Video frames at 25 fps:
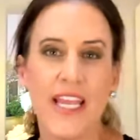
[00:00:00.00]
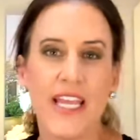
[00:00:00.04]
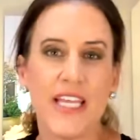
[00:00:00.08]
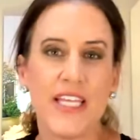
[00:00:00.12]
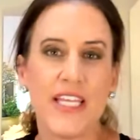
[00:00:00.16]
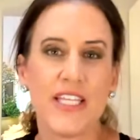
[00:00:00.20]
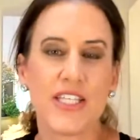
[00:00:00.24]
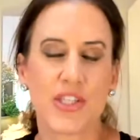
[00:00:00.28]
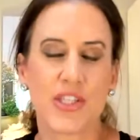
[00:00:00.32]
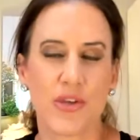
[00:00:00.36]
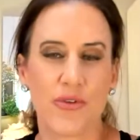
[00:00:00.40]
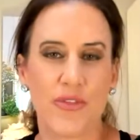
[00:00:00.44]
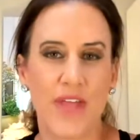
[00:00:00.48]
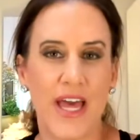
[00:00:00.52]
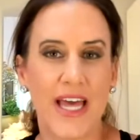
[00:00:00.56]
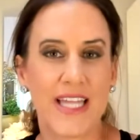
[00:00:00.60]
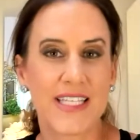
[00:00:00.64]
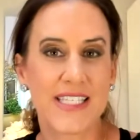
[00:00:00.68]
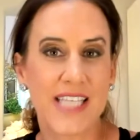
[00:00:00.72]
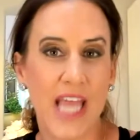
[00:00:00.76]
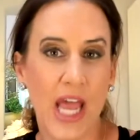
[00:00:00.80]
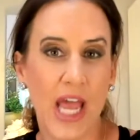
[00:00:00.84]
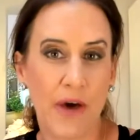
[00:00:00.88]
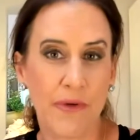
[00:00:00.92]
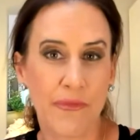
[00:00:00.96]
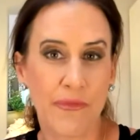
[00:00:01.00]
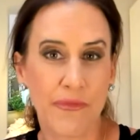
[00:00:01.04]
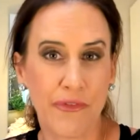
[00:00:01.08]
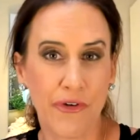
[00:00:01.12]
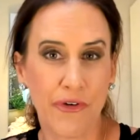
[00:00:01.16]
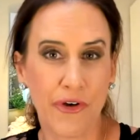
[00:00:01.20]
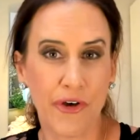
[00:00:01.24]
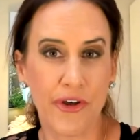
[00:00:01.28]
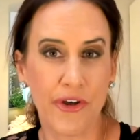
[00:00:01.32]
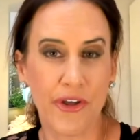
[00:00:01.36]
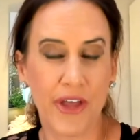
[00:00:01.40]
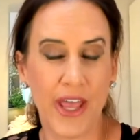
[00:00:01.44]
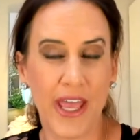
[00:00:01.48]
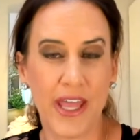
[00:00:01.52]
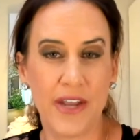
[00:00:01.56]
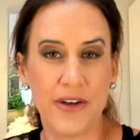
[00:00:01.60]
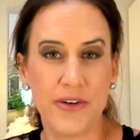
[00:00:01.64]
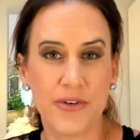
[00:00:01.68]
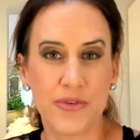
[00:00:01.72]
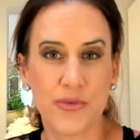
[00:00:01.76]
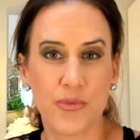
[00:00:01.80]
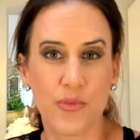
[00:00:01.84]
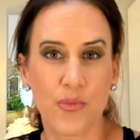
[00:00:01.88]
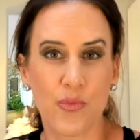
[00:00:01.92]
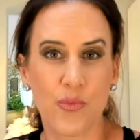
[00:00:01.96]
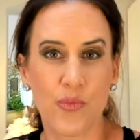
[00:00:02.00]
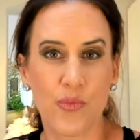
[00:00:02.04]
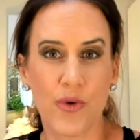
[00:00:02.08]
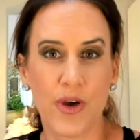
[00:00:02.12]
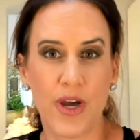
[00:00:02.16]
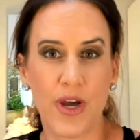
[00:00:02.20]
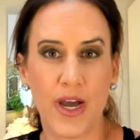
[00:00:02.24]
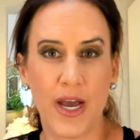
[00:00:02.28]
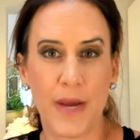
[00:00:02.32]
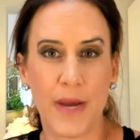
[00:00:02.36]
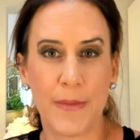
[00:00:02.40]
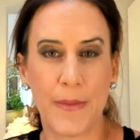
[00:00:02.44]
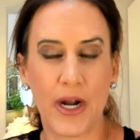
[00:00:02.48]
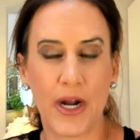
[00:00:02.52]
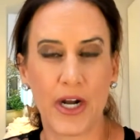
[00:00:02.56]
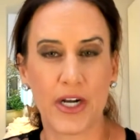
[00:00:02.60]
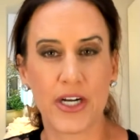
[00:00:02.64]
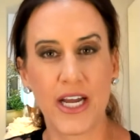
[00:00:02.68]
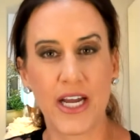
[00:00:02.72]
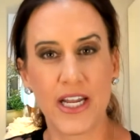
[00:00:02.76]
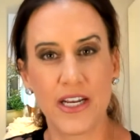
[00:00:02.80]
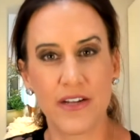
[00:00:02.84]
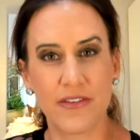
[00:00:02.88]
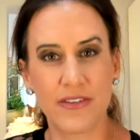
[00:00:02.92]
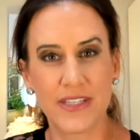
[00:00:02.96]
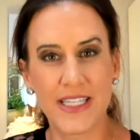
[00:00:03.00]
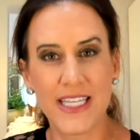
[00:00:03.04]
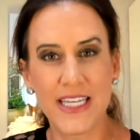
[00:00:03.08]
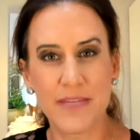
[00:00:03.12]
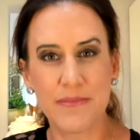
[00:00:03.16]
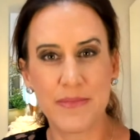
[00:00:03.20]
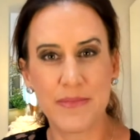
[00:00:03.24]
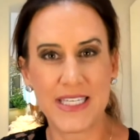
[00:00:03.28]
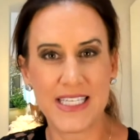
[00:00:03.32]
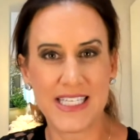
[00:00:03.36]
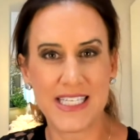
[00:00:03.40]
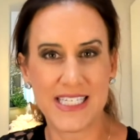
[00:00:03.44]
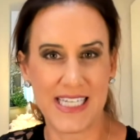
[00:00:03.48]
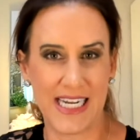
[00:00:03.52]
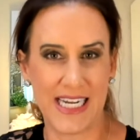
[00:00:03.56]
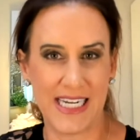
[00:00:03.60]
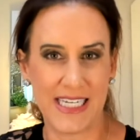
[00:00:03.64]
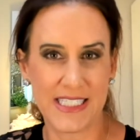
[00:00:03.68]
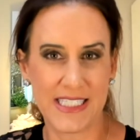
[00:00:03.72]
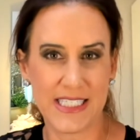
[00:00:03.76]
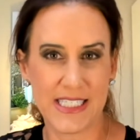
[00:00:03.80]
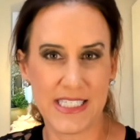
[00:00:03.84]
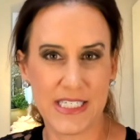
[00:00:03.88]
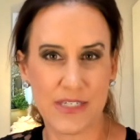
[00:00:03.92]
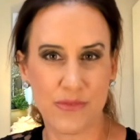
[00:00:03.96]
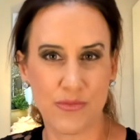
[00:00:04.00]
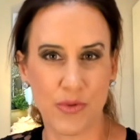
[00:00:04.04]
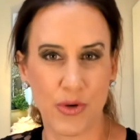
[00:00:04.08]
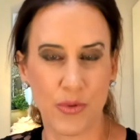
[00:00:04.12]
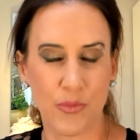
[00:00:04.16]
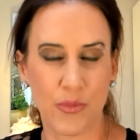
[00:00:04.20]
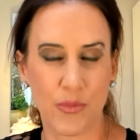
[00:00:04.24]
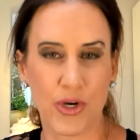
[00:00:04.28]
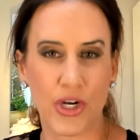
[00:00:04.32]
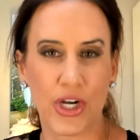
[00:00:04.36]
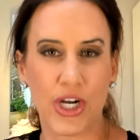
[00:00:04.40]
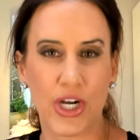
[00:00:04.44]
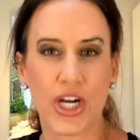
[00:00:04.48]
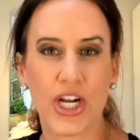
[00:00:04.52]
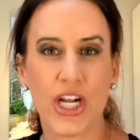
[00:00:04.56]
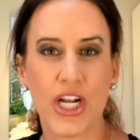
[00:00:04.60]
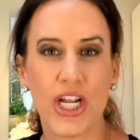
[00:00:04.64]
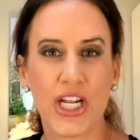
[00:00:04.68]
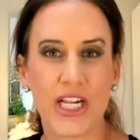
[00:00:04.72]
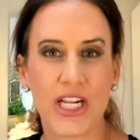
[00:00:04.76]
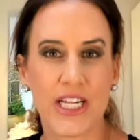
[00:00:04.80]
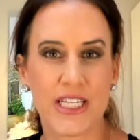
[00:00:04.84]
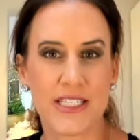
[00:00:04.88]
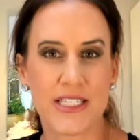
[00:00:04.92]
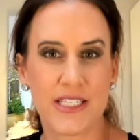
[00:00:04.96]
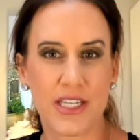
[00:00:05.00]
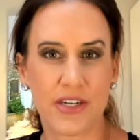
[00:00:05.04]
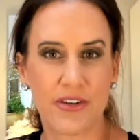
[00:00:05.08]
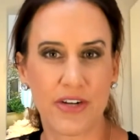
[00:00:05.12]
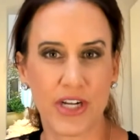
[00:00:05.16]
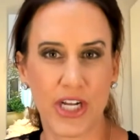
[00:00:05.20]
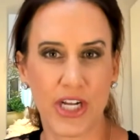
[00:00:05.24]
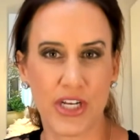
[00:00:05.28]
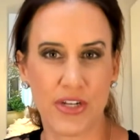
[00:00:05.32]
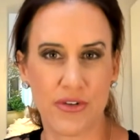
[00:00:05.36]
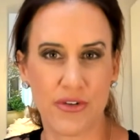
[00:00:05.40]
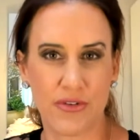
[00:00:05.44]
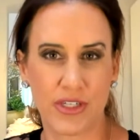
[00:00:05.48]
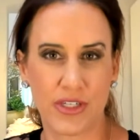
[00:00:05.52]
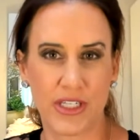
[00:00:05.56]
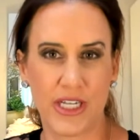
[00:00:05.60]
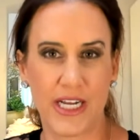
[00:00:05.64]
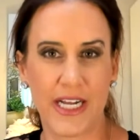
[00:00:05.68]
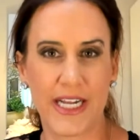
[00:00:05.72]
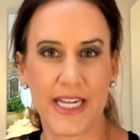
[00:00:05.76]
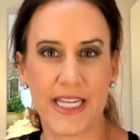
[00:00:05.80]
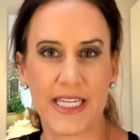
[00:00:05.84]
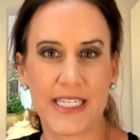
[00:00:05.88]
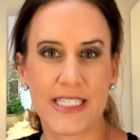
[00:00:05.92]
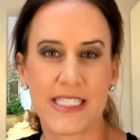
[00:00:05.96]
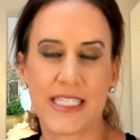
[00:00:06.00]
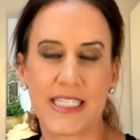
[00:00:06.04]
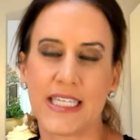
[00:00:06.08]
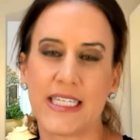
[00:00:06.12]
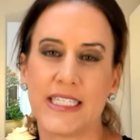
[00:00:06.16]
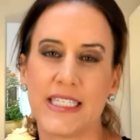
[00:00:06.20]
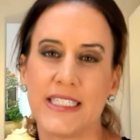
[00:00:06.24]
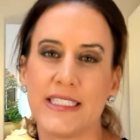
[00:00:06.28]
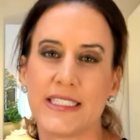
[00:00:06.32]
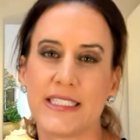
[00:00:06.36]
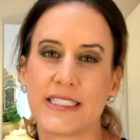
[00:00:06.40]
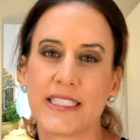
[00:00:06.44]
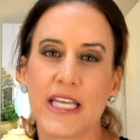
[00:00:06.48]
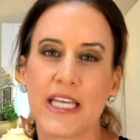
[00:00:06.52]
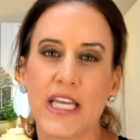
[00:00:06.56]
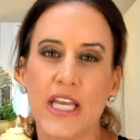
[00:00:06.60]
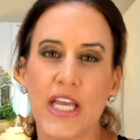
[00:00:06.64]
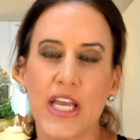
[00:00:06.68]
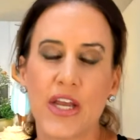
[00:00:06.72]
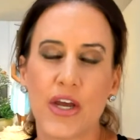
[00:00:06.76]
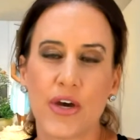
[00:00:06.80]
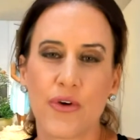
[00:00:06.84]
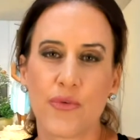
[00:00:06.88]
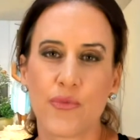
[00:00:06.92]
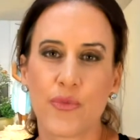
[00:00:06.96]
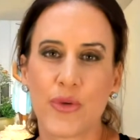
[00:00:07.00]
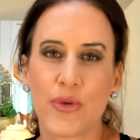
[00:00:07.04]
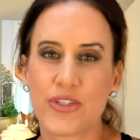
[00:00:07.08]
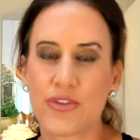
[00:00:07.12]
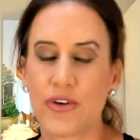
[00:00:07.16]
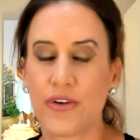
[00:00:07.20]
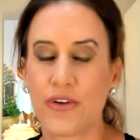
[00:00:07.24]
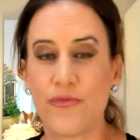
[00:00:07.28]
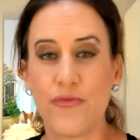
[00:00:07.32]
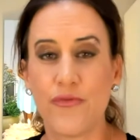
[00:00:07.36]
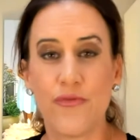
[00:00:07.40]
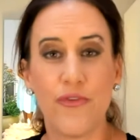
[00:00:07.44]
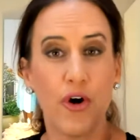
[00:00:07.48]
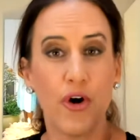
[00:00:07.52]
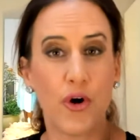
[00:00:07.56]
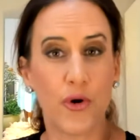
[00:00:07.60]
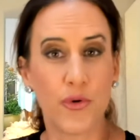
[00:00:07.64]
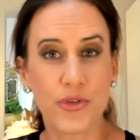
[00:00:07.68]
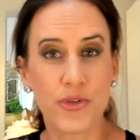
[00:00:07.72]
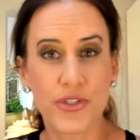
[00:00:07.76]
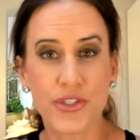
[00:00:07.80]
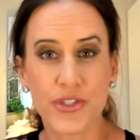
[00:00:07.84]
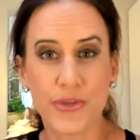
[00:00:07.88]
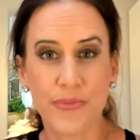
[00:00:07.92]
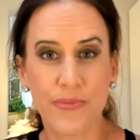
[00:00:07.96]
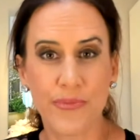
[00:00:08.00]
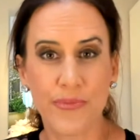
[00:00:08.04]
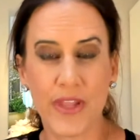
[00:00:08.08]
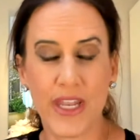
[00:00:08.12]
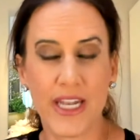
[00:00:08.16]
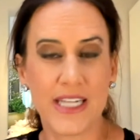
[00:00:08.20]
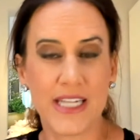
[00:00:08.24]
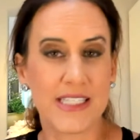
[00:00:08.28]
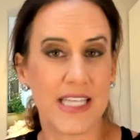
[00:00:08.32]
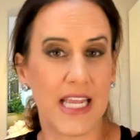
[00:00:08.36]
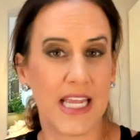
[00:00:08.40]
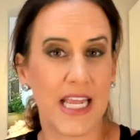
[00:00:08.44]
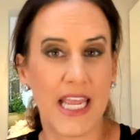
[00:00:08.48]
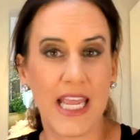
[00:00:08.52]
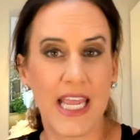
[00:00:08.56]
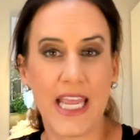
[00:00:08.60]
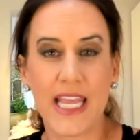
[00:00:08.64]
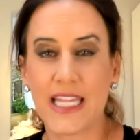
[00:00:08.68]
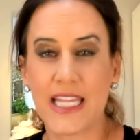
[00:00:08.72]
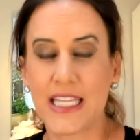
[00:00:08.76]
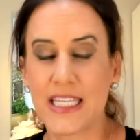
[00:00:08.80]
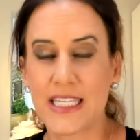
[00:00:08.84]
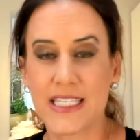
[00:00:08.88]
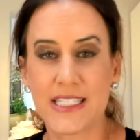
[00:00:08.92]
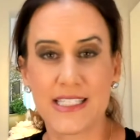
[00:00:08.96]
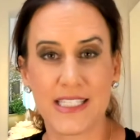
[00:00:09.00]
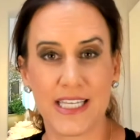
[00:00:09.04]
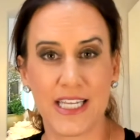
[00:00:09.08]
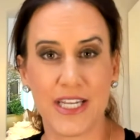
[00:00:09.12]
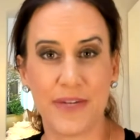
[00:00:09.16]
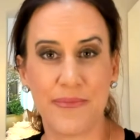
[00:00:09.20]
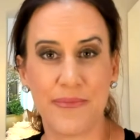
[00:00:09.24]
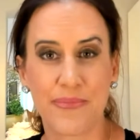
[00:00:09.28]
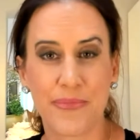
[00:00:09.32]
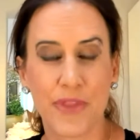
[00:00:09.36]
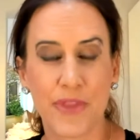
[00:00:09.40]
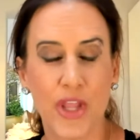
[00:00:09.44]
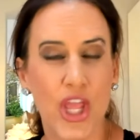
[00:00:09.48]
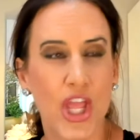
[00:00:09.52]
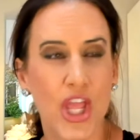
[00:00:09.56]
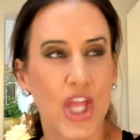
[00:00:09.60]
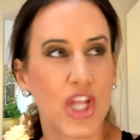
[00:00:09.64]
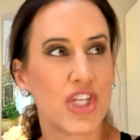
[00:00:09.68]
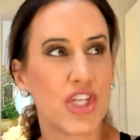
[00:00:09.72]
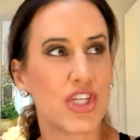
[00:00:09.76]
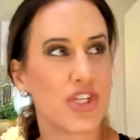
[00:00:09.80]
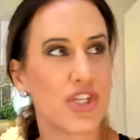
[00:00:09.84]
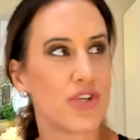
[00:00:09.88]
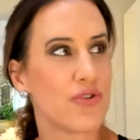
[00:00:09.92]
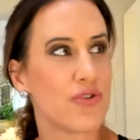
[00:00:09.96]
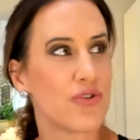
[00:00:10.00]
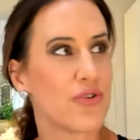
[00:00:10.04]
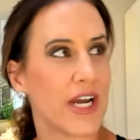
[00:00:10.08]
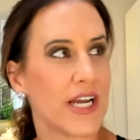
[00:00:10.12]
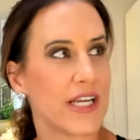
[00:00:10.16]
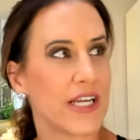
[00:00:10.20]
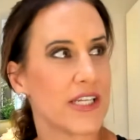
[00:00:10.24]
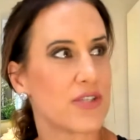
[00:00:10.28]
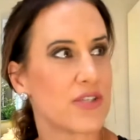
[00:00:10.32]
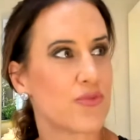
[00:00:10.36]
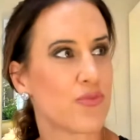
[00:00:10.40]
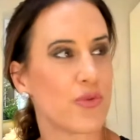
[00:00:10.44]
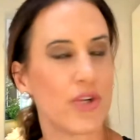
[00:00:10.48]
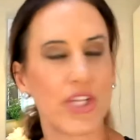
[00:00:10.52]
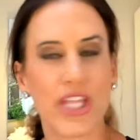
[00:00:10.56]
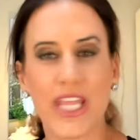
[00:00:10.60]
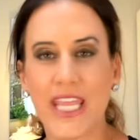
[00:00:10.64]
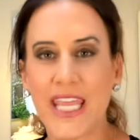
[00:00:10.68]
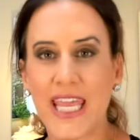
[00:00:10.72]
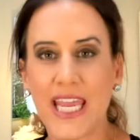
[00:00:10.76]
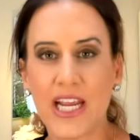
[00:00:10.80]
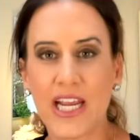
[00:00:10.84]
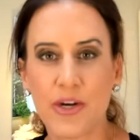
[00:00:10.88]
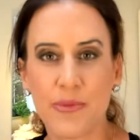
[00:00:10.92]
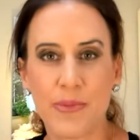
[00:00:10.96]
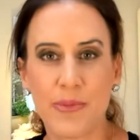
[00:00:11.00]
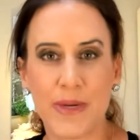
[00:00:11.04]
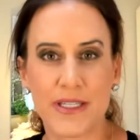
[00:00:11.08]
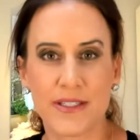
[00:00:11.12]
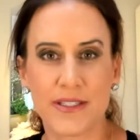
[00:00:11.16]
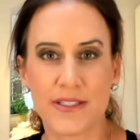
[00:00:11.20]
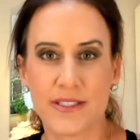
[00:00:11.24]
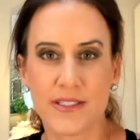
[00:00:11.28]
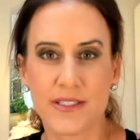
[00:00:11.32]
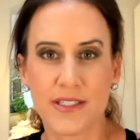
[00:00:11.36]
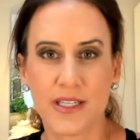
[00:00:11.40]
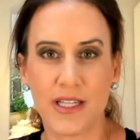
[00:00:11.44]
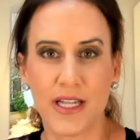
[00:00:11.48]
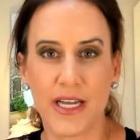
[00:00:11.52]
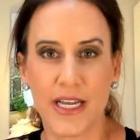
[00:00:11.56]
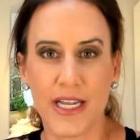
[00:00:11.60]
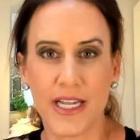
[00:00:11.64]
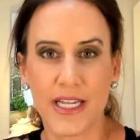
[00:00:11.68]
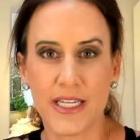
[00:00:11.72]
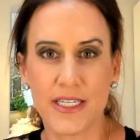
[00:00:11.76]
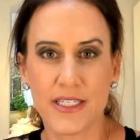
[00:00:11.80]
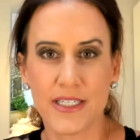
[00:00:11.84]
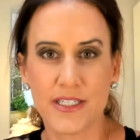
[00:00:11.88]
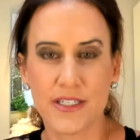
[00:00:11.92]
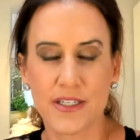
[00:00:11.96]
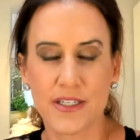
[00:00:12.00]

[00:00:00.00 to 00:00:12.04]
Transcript: So that's helpful. And our kind of litmus test when we're considering a new client is we sort of vote, and I say, "Hey, listen, do you guys really care about this client?